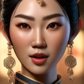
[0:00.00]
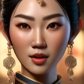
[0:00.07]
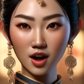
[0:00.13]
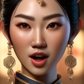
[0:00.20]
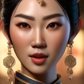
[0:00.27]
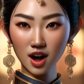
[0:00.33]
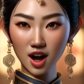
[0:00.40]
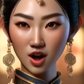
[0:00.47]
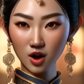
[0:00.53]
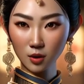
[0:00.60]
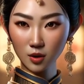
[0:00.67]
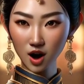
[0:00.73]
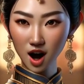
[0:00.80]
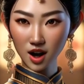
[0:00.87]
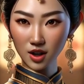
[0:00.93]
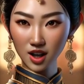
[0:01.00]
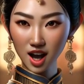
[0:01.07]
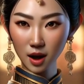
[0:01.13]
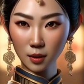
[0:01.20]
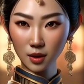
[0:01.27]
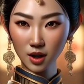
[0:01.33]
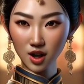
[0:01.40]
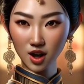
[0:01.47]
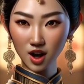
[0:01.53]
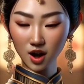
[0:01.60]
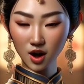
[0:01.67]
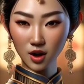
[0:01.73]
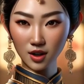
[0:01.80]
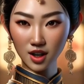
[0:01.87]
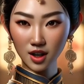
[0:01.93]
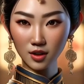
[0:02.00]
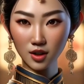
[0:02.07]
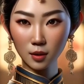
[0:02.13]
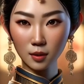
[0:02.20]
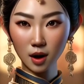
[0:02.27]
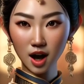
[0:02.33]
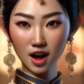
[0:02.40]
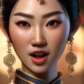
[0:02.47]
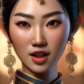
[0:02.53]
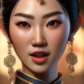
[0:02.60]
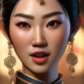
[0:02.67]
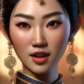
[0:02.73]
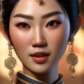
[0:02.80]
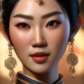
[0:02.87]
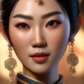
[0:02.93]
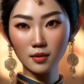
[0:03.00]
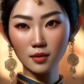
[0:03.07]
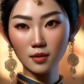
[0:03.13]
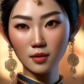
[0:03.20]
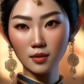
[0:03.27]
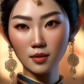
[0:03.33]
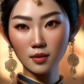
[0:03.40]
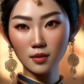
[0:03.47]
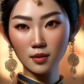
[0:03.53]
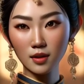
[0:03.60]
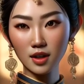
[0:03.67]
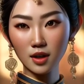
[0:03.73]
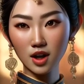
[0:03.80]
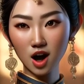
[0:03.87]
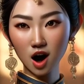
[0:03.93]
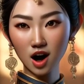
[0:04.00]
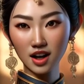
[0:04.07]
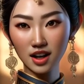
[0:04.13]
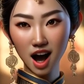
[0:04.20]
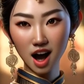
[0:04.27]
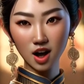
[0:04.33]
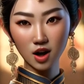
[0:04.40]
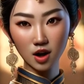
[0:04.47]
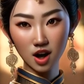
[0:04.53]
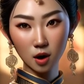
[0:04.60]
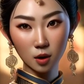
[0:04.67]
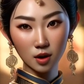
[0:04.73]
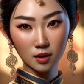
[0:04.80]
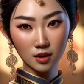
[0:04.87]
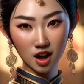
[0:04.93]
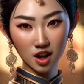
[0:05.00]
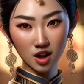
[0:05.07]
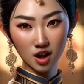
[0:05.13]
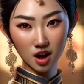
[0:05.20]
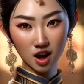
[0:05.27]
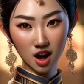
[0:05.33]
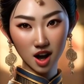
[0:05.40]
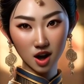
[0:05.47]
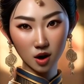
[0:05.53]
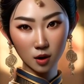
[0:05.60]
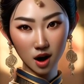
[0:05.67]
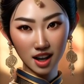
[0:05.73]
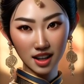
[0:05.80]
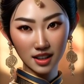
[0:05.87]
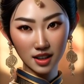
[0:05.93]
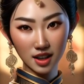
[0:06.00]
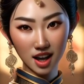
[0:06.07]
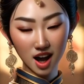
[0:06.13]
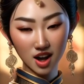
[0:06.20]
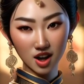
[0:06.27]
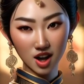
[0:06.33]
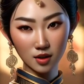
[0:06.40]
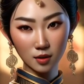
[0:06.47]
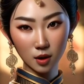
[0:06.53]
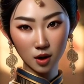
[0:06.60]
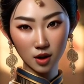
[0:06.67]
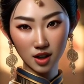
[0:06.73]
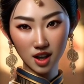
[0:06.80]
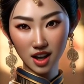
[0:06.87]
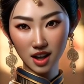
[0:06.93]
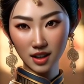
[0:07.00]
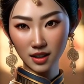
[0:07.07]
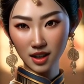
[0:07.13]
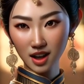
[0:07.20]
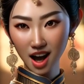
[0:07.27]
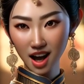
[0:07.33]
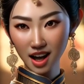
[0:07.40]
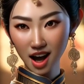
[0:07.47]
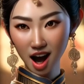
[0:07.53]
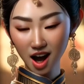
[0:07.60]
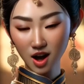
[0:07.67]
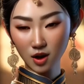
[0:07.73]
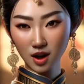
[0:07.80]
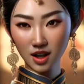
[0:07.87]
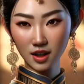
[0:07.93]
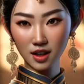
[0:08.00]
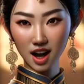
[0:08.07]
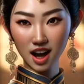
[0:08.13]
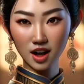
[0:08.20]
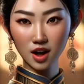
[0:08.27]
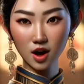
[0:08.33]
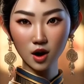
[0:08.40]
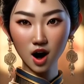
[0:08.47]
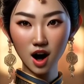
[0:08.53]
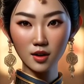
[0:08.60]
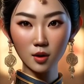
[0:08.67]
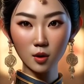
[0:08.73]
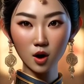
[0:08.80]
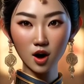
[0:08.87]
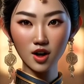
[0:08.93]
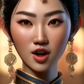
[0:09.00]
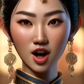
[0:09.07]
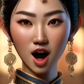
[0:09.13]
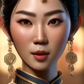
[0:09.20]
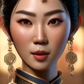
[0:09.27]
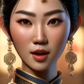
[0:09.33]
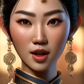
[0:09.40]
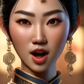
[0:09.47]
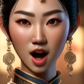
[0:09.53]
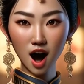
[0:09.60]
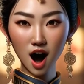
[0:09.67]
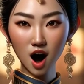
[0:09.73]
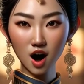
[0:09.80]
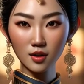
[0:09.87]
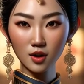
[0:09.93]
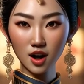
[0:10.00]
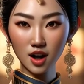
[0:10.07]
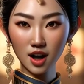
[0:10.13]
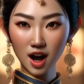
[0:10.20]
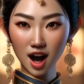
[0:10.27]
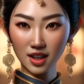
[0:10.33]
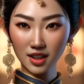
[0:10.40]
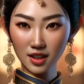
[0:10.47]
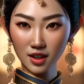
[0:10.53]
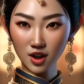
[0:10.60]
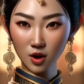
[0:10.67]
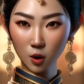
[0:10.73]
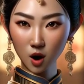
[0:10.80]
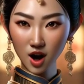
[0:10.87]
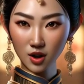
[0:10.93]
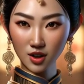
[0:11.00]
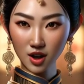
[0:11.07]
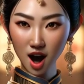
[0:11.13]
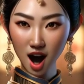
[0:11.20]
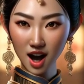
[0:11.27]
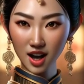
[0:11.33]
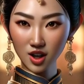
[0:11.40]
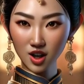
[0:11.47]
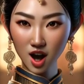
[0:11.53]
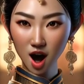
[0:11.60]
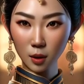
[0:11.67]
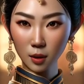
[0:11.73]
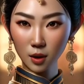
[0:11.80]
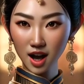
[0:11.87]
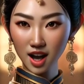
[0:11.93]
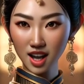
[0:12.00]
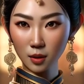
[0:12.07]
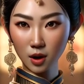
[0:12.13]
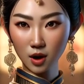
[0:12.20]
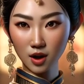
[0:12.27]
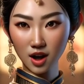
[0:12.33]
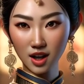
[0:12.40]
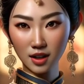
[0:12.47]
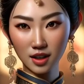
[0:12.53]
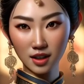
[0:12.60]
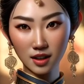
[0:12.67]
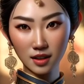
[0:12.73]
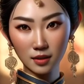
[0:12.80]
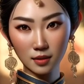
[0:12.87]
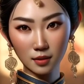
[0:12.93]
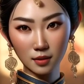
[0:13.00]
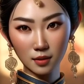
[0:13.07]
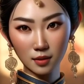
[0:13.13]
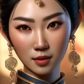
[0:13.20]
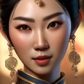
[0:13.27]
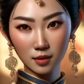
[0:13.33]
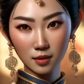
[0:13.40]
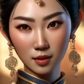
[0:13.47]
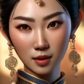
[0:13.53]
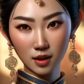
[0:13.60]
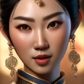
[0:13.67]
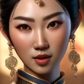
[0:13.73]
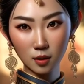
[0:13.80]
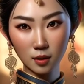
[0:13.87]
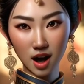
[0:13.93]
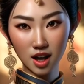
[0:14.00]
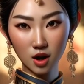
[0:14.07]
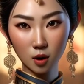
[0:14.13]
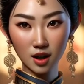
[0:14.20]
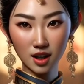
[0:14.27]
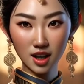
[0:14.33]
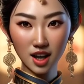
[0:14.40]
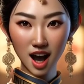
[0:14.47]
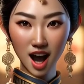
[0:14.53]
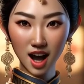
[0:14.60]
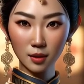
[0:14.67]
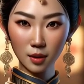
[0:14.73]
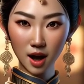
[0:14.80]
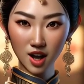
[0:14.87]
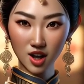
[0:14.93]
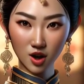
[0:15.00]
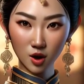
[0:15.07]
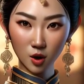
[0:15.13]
event venue for entertainment circles and filmmakers. The art gallery will feature a curated selection of boutiques, galleries and craft workshops, offering guests a one-of-a-kind shopping experience. From exquisite handmade